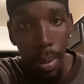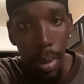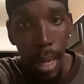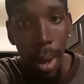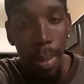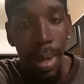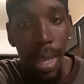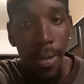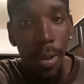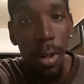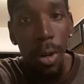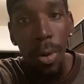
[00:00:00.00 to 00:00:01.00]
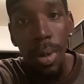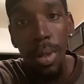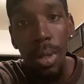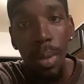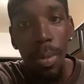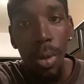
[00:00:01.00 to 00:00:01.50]
That would be giving glory
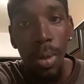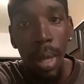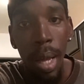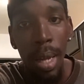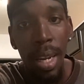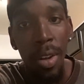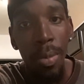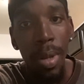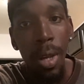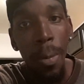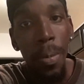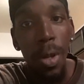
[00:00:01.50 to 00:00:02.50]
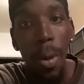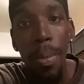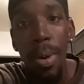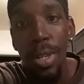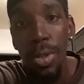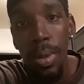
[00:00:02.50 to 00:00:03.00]
unto the Most High, and that would be helping your
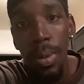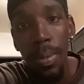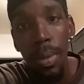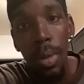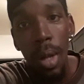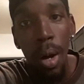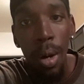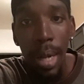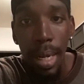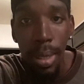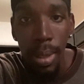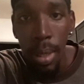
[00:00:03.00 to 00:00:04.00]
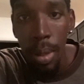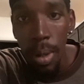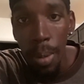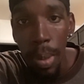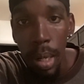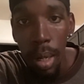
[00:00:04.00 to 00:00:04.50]
brethren. All that is summed
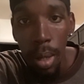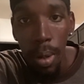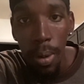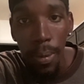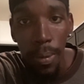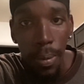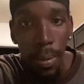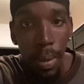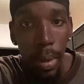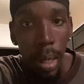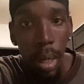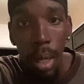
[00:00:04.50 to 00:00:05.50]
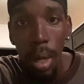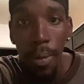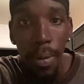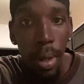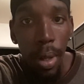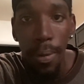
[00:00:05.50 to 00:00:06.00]
up in love.
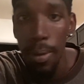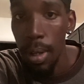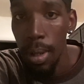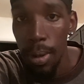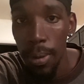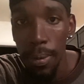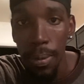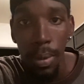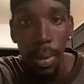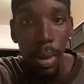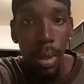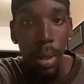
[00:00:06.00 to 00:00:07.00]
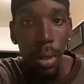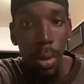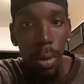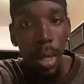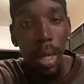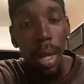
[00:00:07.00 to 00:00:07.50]
Love, love, love.
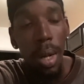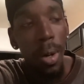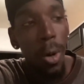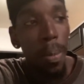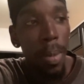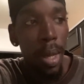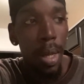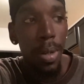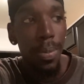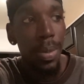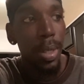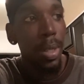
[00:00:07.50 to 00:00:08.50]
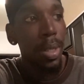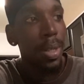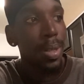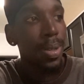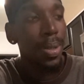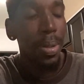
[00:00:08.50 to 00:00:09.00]
So there y'all go, man.
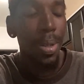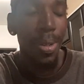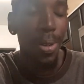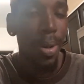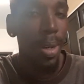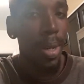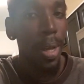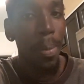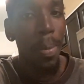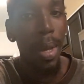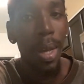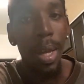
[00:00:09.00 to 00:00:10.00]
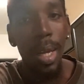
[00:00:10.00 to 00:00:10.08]
It's another great day, man.